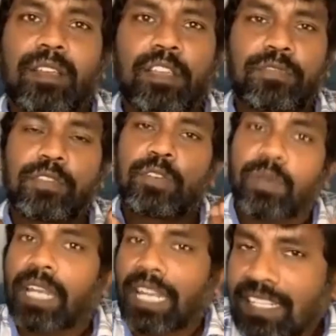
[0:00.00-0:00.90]
If you
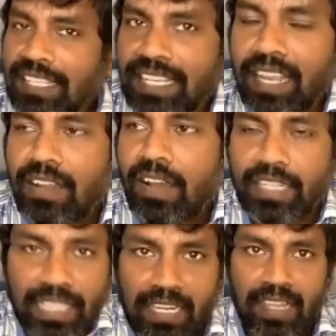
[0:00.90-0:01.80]
don't understand or
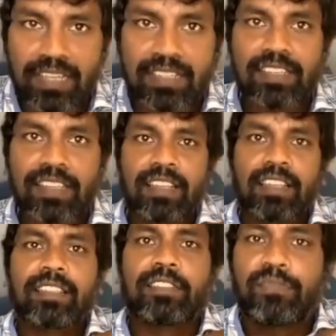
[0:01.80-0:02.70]
recognize
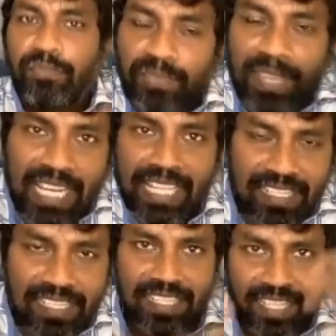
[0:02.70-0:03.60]
the
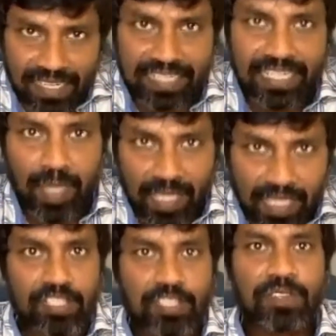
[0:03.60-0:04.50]
feelings that is coming
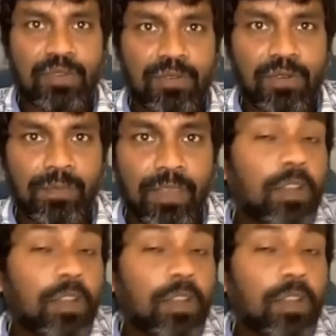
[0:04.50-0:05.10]
against you,